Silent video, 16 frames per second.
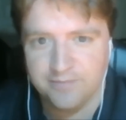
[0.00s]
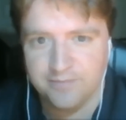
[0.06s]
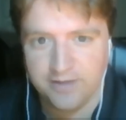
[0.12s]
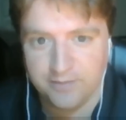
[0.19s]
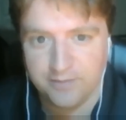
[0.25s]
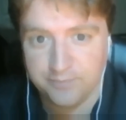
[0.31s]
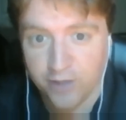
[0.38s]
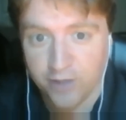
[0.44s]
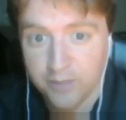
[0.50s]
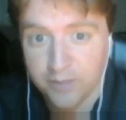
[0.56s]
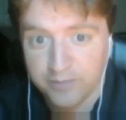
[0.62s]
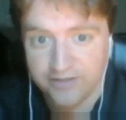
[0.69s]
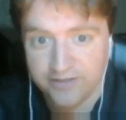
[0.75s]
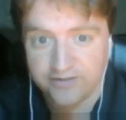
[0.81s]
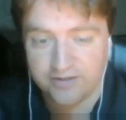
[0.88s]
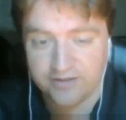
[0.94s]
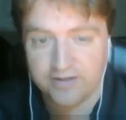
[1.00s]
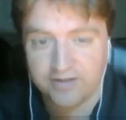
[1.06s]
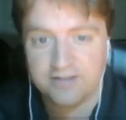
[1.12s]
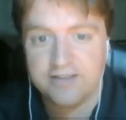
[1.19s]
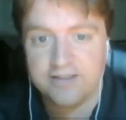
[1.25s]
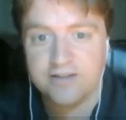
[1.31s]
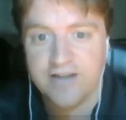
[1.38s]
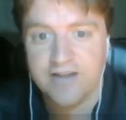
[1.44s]
a purpose, a
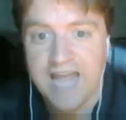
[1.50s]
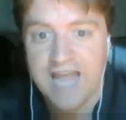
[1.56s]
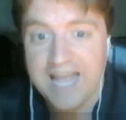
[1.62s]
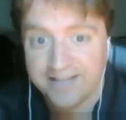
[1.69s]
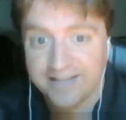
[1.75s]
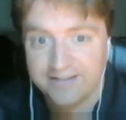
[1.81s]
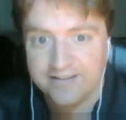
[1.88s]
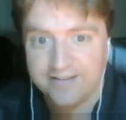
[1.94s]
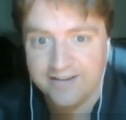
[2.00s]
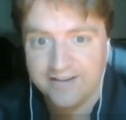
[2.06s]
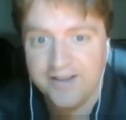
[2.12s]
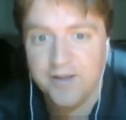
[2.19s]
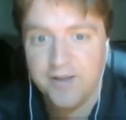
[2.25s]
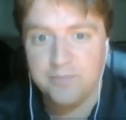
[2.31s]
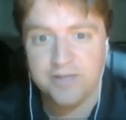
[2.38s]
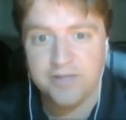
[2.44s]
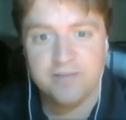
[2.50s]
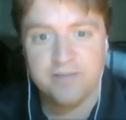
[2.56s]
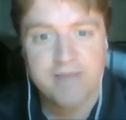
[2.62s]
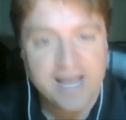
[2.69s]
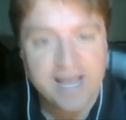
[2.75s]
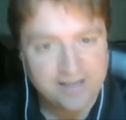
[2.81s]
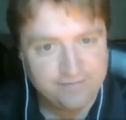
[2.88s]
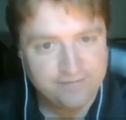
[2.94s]
clear end, but a
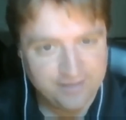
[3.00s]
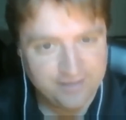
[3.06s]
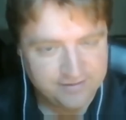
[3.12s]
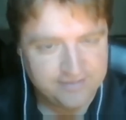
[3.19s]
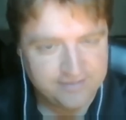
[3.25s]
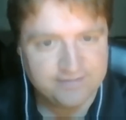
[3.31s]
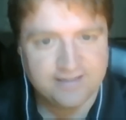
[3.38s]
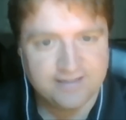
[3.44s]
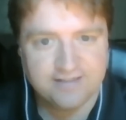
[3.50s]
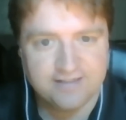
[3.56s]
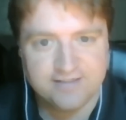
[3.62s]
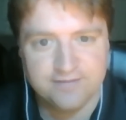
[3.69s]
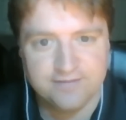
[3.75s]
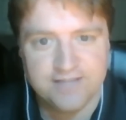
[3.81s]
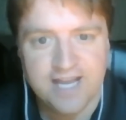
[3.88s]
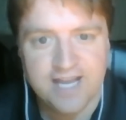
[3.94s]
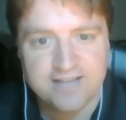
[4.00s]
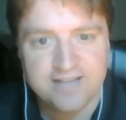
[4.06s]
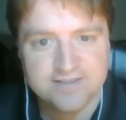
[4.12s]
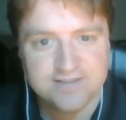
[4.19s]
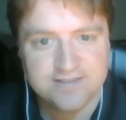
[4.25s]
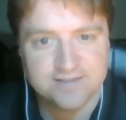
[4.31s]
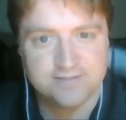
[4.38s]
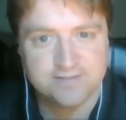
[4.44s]
Machiavellian sense of the ends
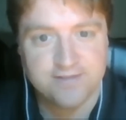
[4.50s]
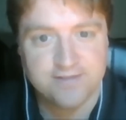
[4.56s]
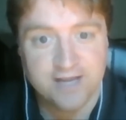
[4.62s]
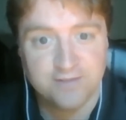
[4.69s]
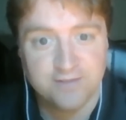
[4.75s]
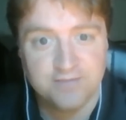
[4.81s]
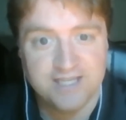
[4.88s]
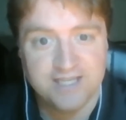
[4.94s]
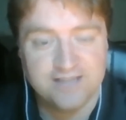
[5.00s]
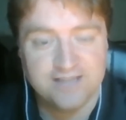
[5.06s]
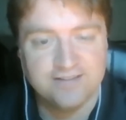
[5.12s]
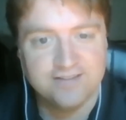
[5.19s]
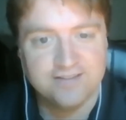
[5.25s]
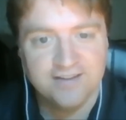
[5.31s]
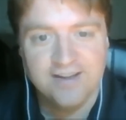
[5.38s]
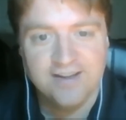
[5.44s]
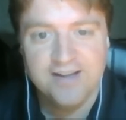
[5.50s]
justify the means.